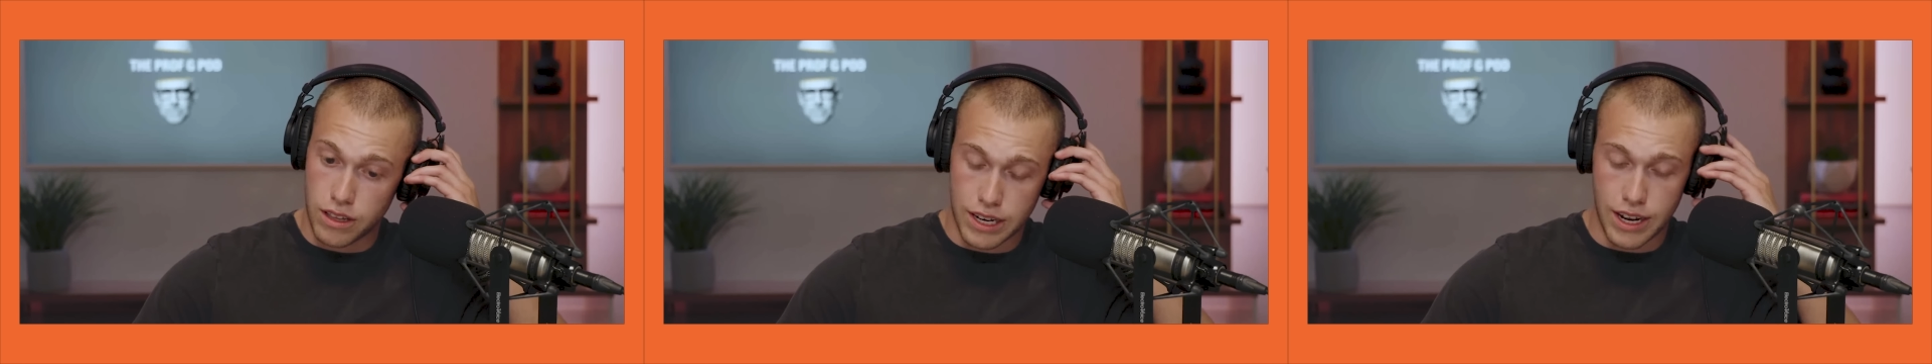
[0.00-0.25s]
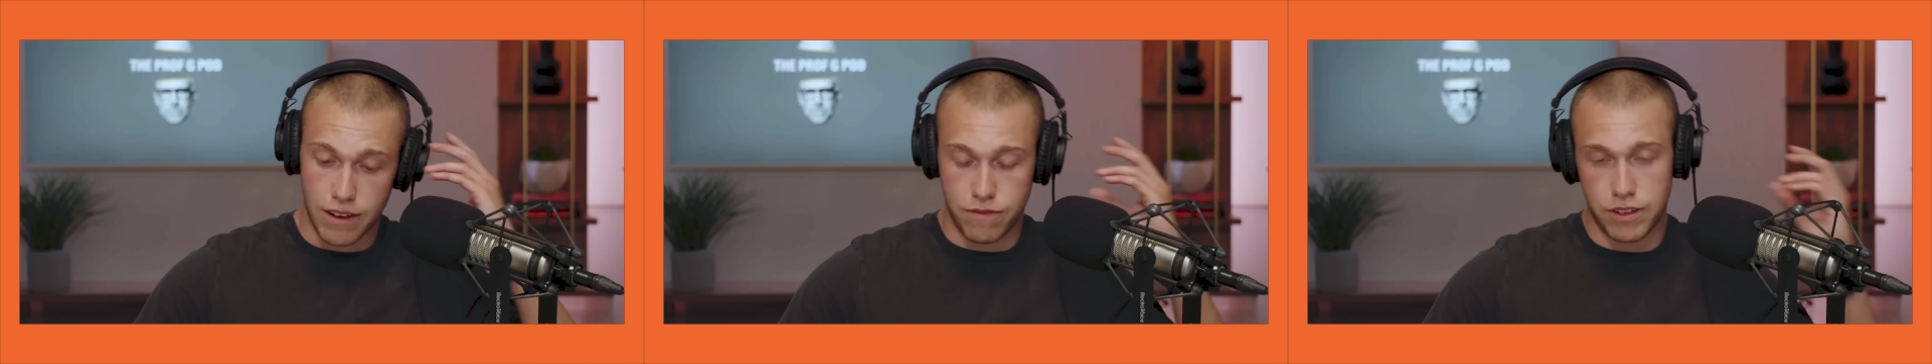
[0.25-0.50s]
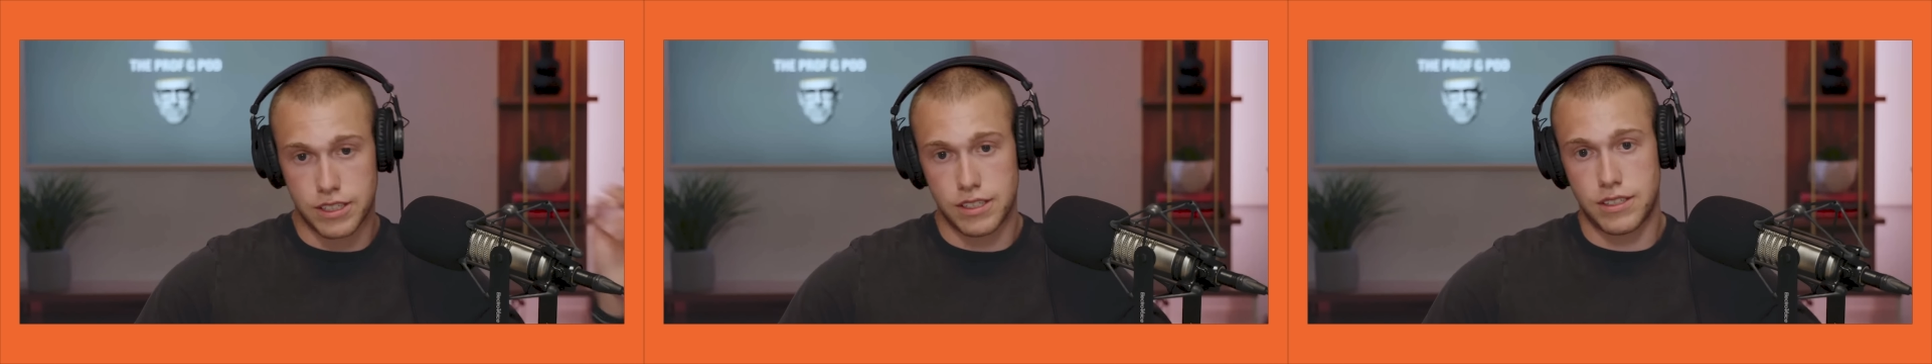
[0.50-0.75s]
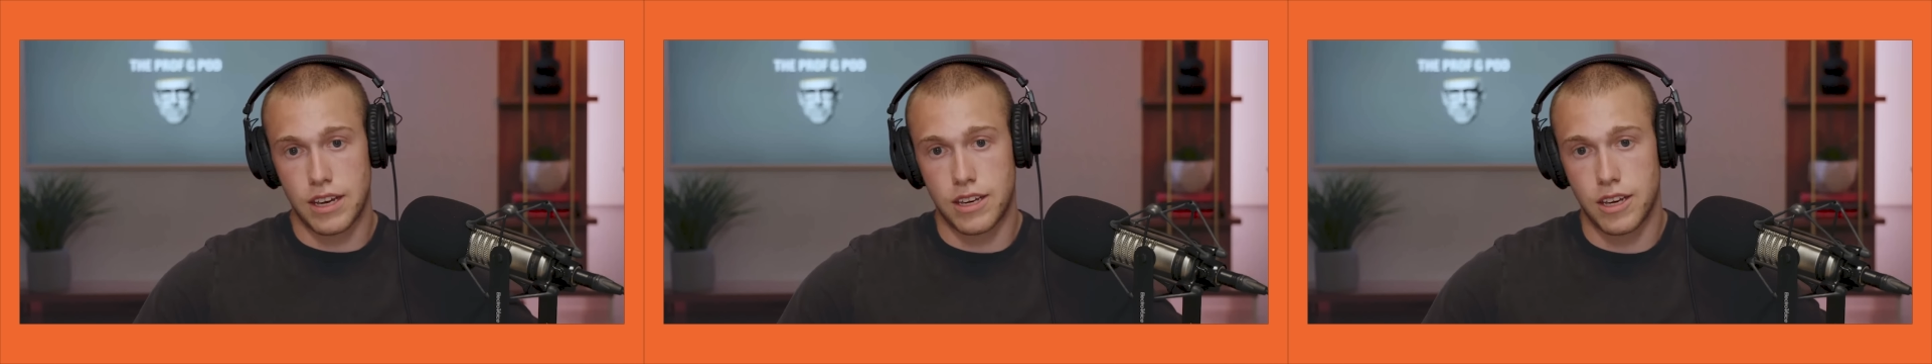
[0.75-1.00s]
that Netflix
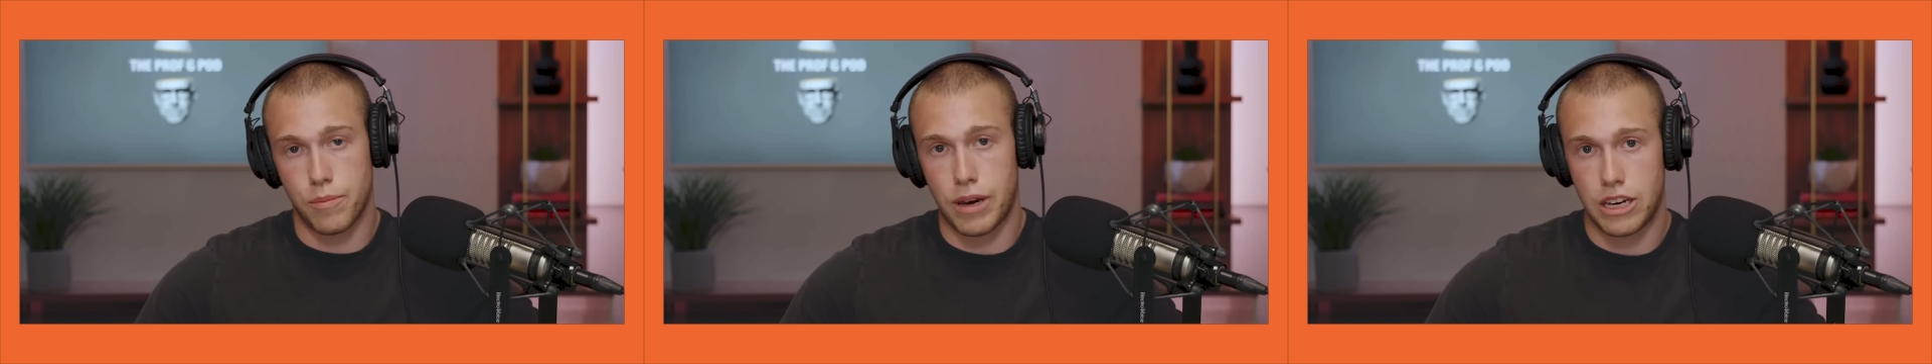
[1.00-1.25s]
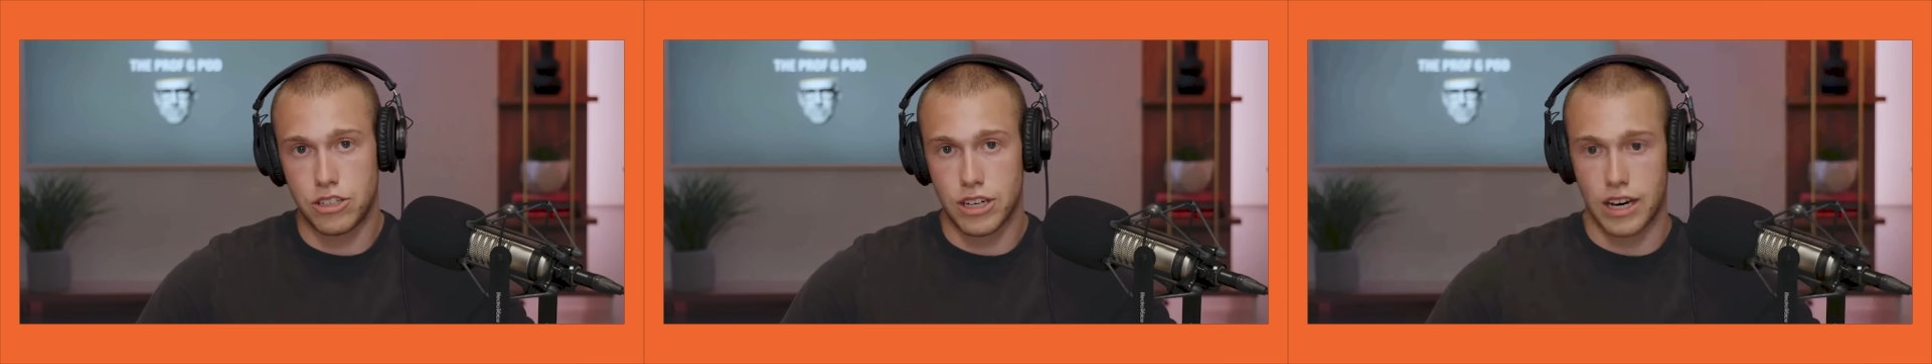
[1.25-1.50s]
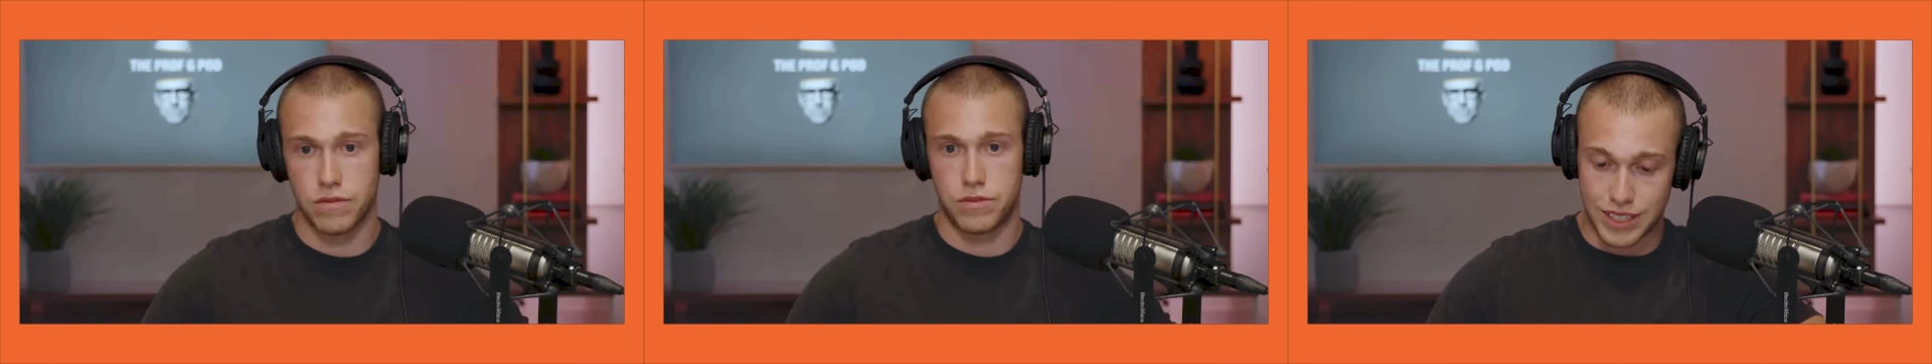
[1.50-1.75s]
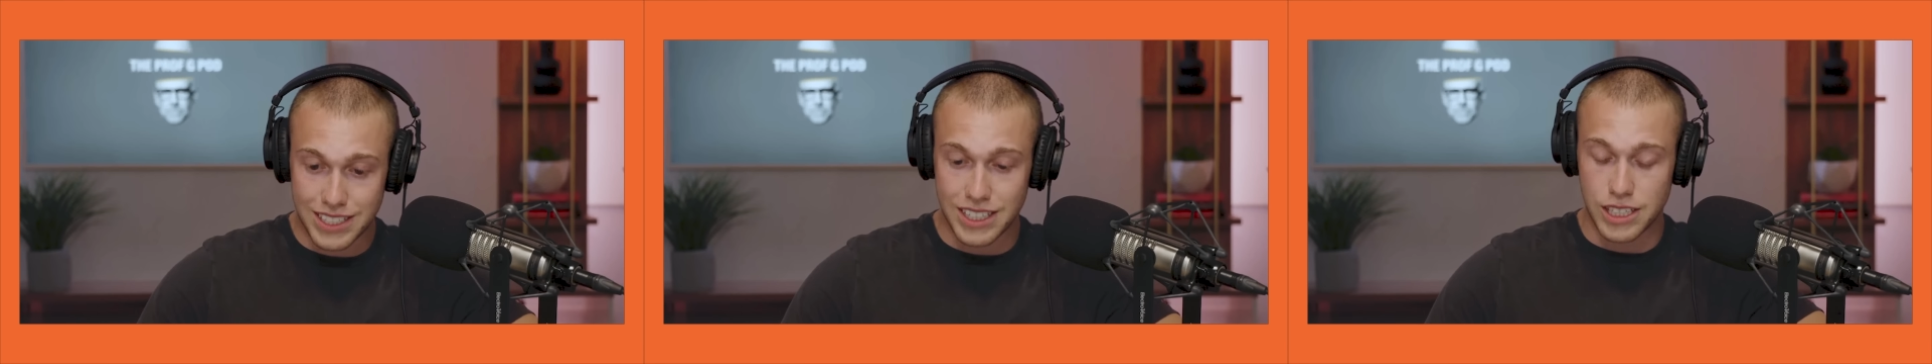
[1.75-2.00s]
is taking a page out of
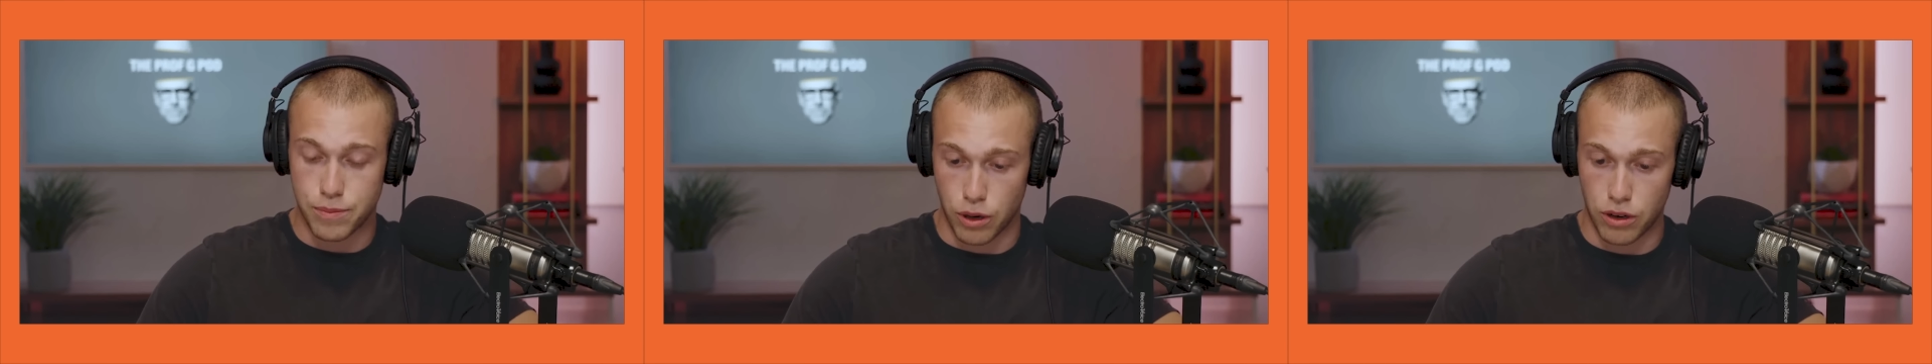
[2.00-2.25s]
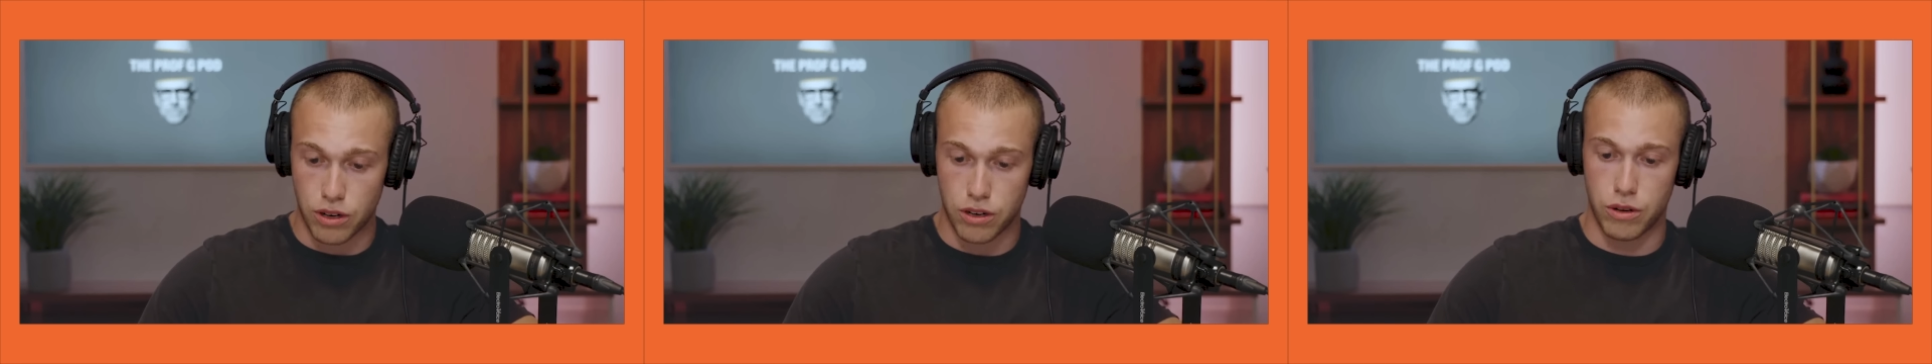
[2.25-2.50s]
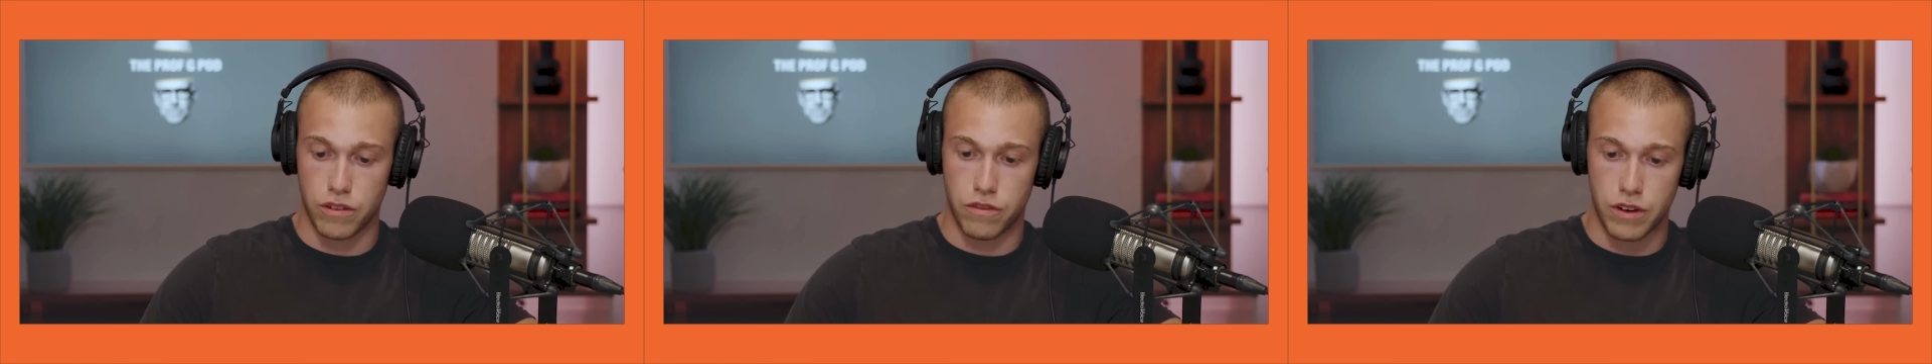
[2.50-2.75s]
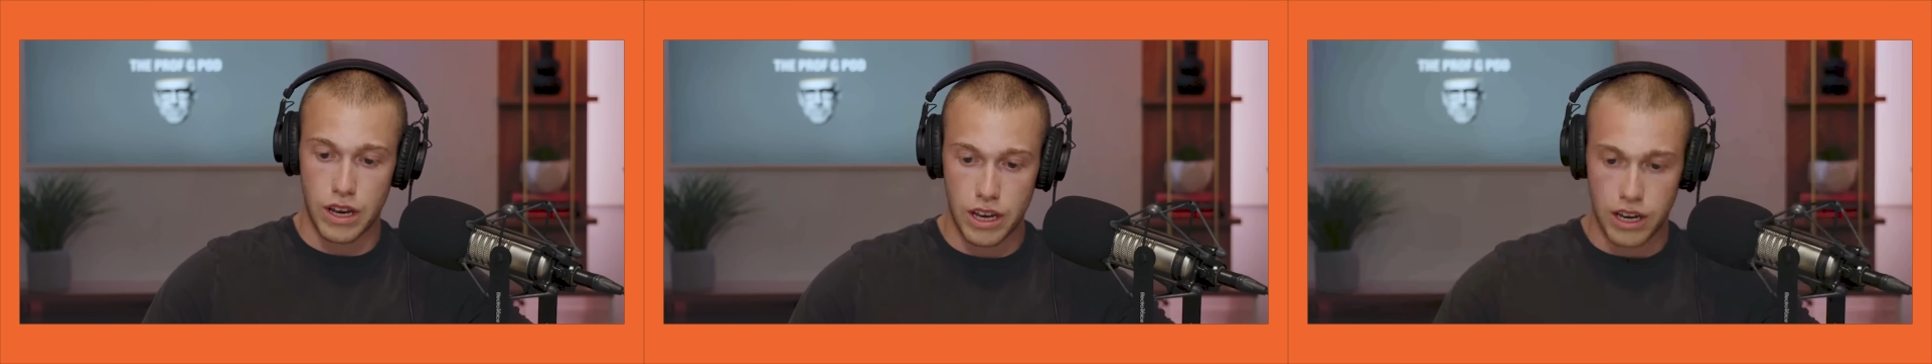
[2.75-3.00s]
Disney's book, who have